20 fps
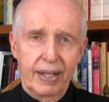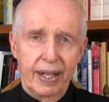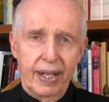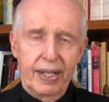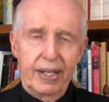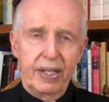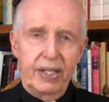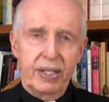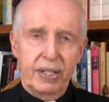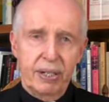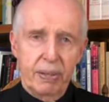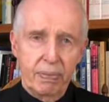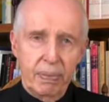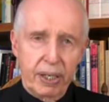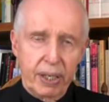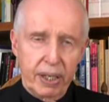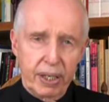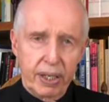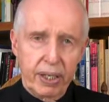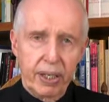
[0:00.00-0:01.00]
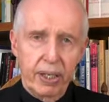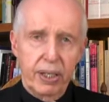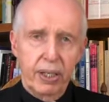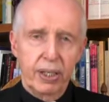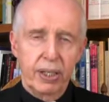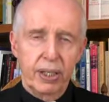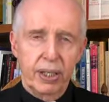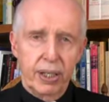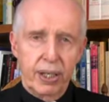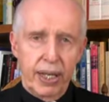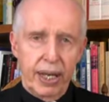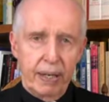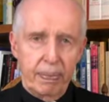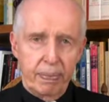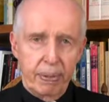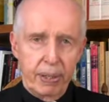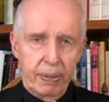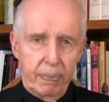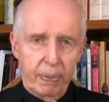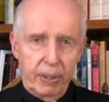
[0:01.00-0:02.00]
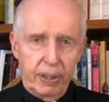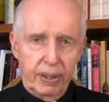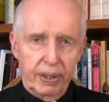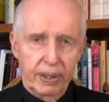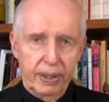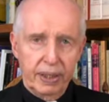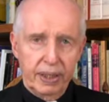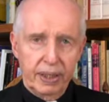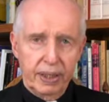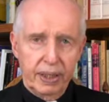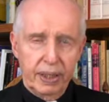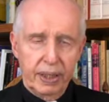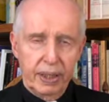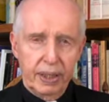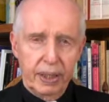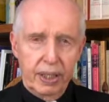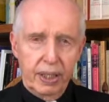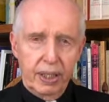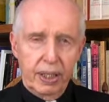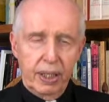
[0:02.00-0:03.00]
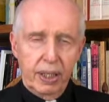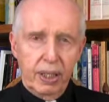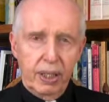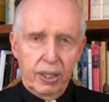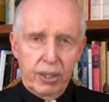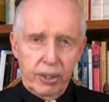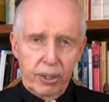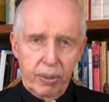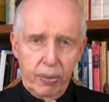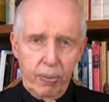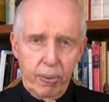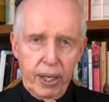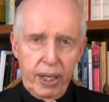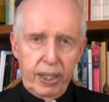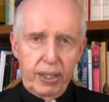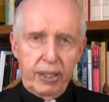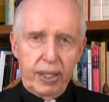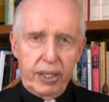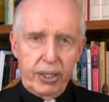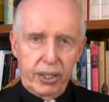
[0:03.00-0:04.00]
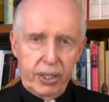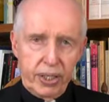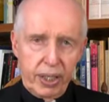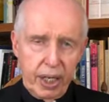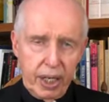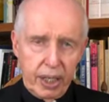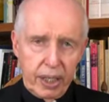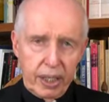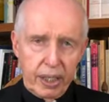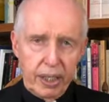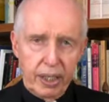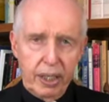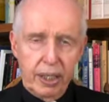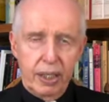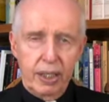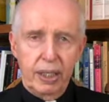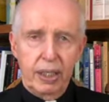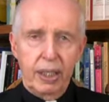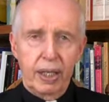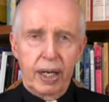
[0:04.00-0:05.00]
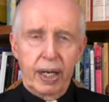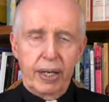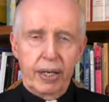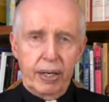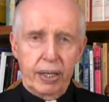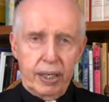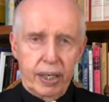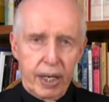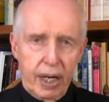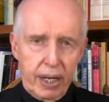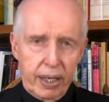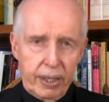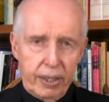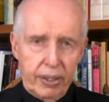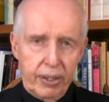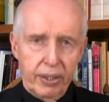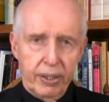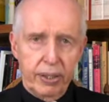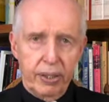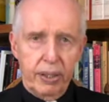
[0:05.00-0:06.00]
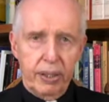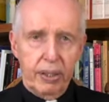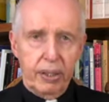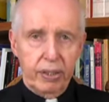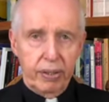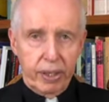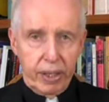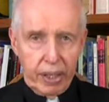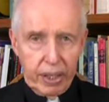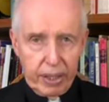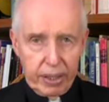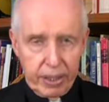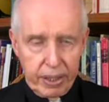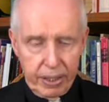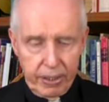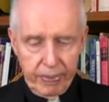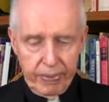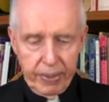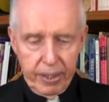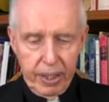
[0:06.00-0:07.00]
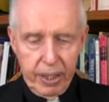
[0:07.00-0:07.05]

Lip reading: and He's committed to that people. So when they sin and are conquered, including us,